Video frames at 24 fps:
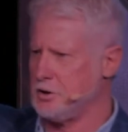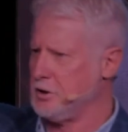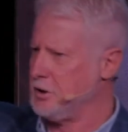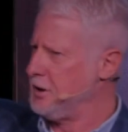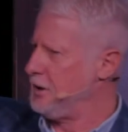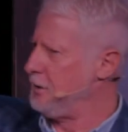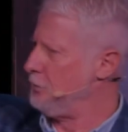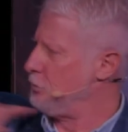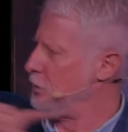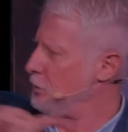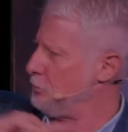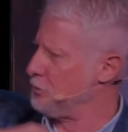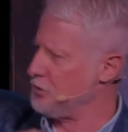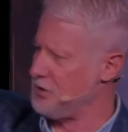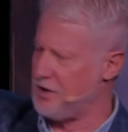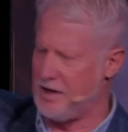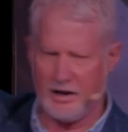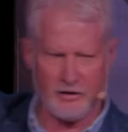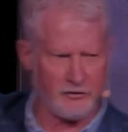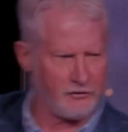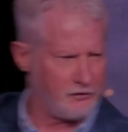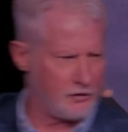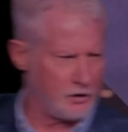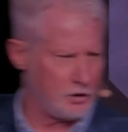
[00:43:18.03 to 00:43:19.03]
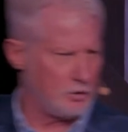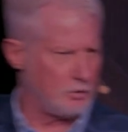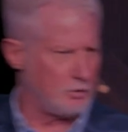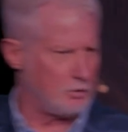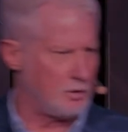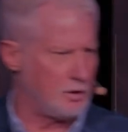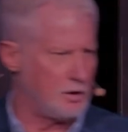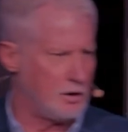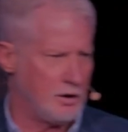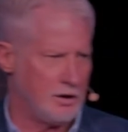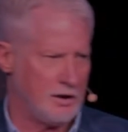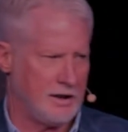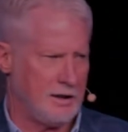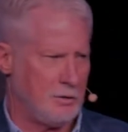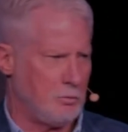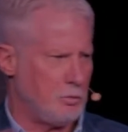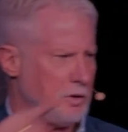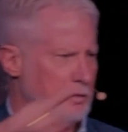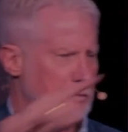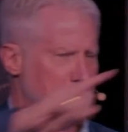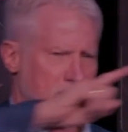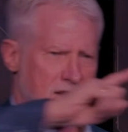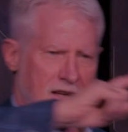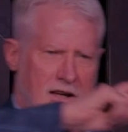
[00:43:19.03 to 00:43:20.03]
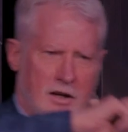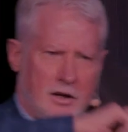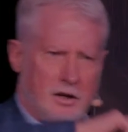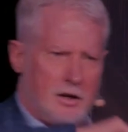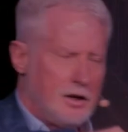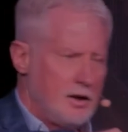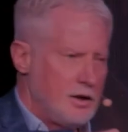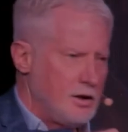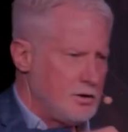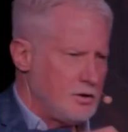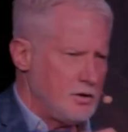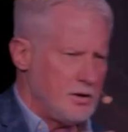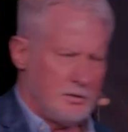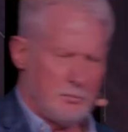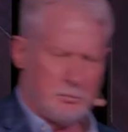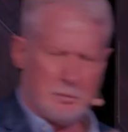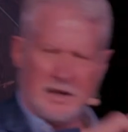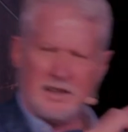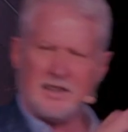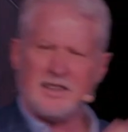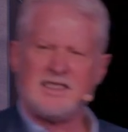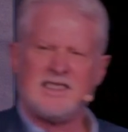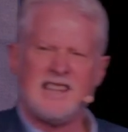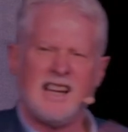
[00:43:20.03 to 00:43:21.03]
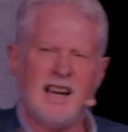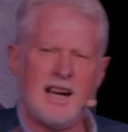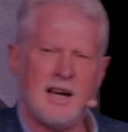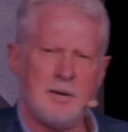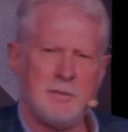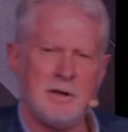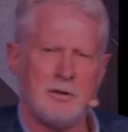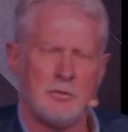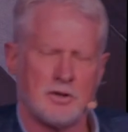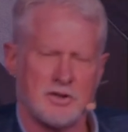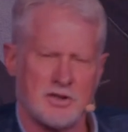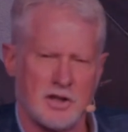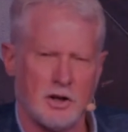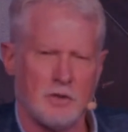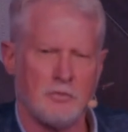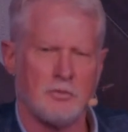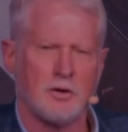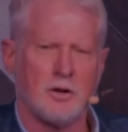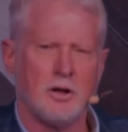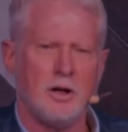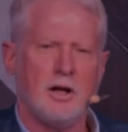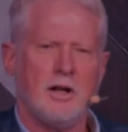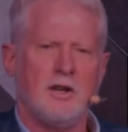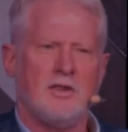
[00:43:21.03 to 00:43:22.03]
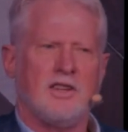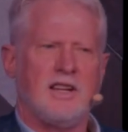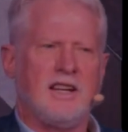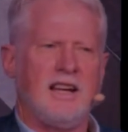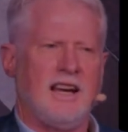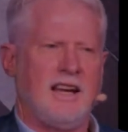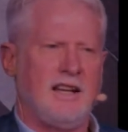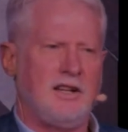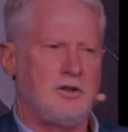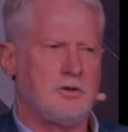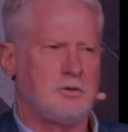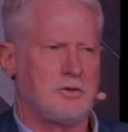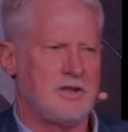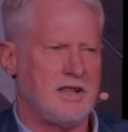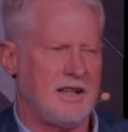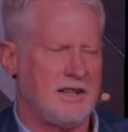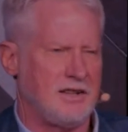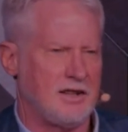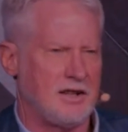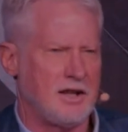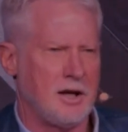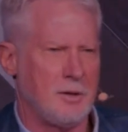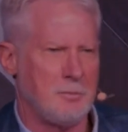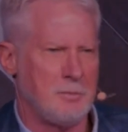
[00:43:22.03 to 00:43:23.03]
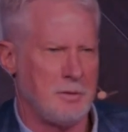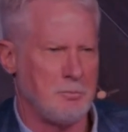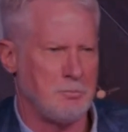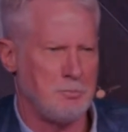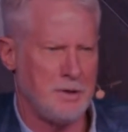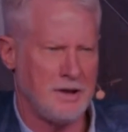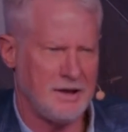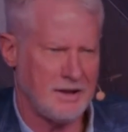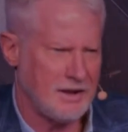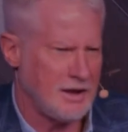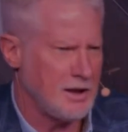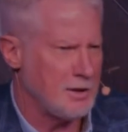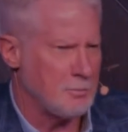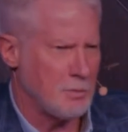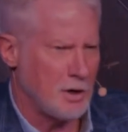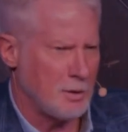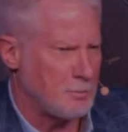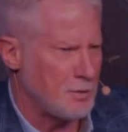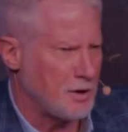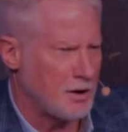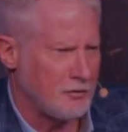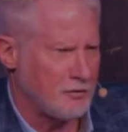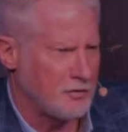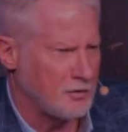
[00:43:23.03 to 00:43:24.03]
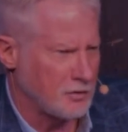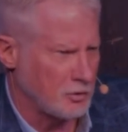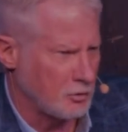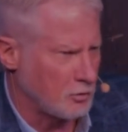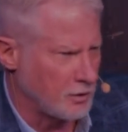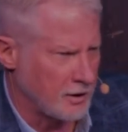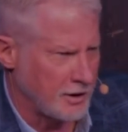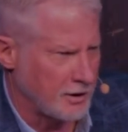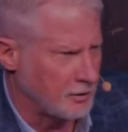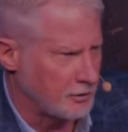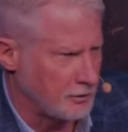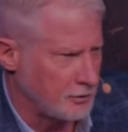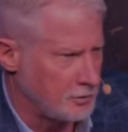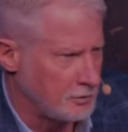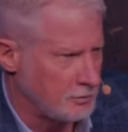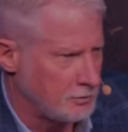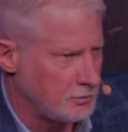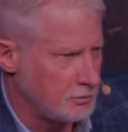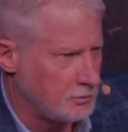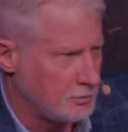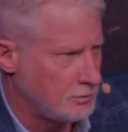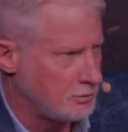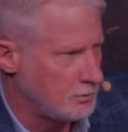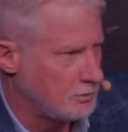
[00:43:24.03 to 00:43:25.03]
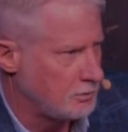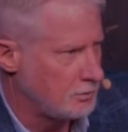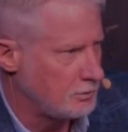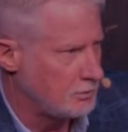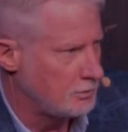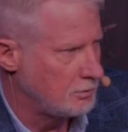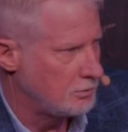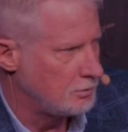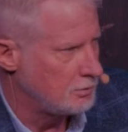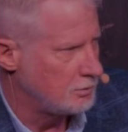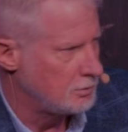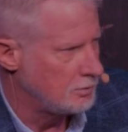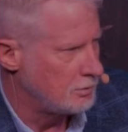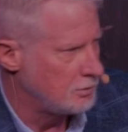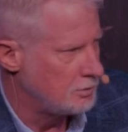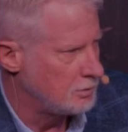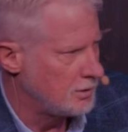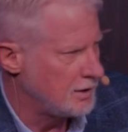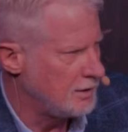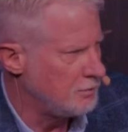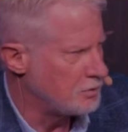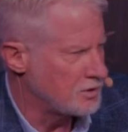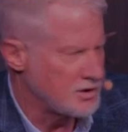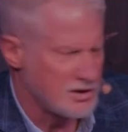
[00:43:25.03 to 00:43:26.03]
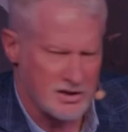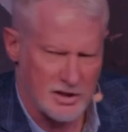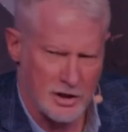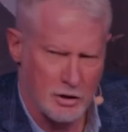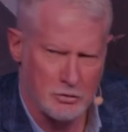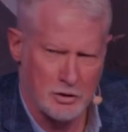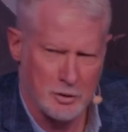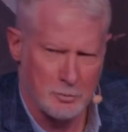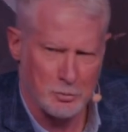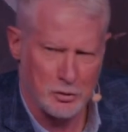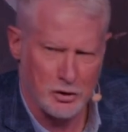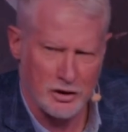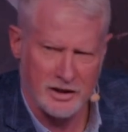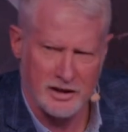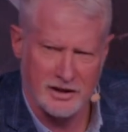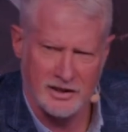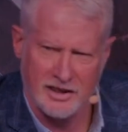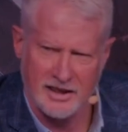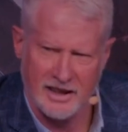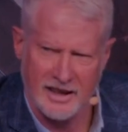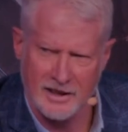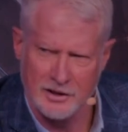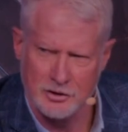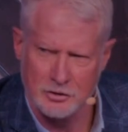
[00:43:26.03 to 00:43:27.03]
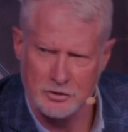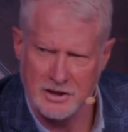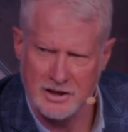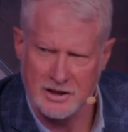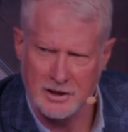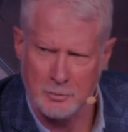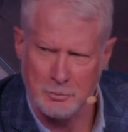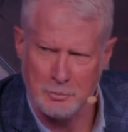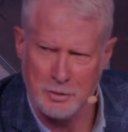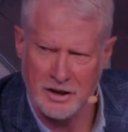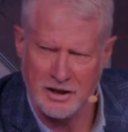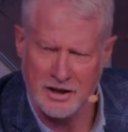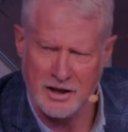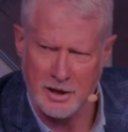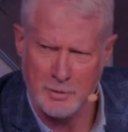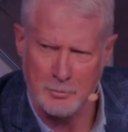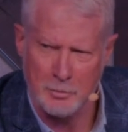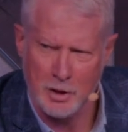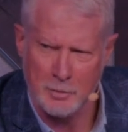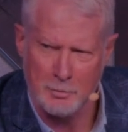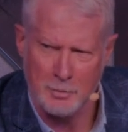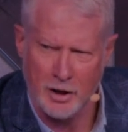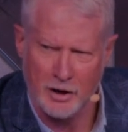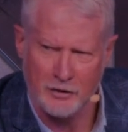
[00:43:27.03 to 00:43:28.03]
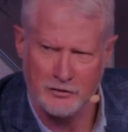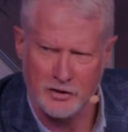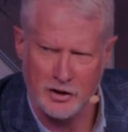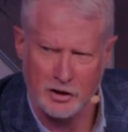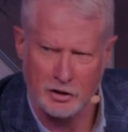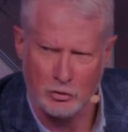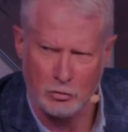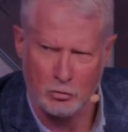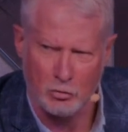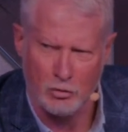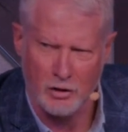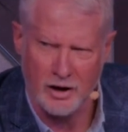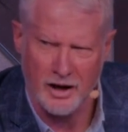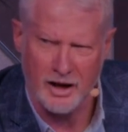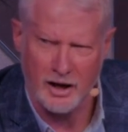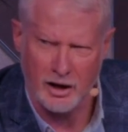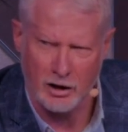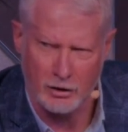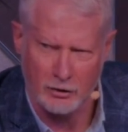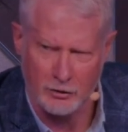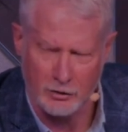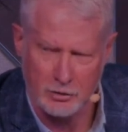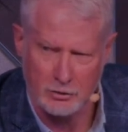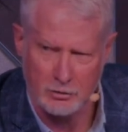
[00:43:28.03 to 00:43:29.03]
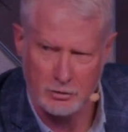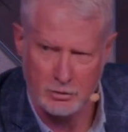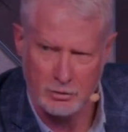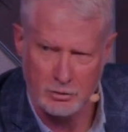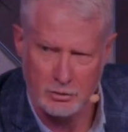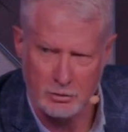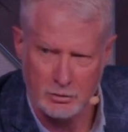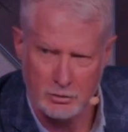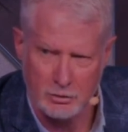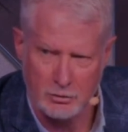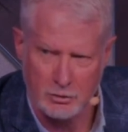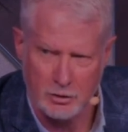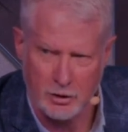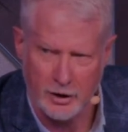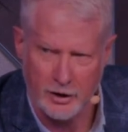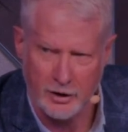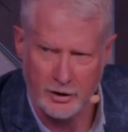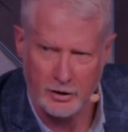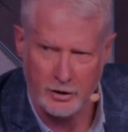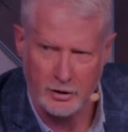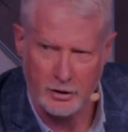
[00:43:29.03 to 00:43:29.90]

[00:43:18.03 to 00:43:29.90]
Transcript: He went without food. He went without, by the time it was over, the angels had to come and pick him up off of the ground. He was so depleted, the angels had to pick him up off the ground, right?